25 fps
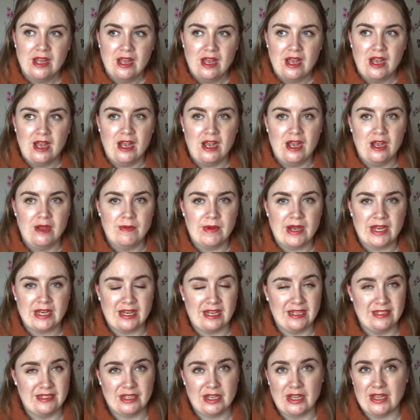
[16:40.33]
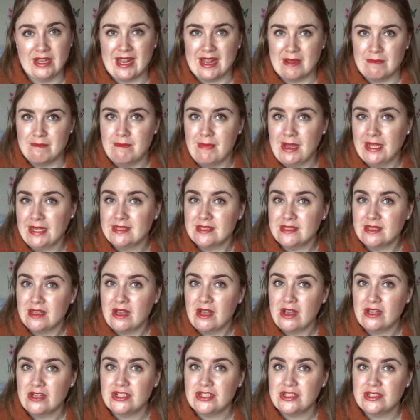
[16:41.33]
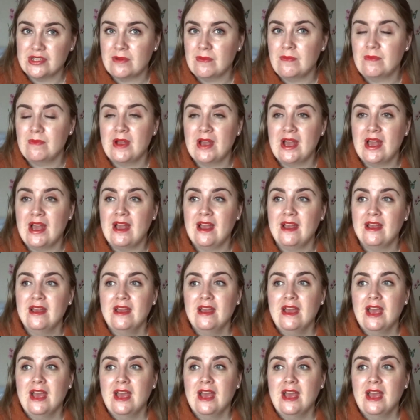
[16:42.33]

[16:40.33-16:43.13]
I'd like to go and get a massage somewhere,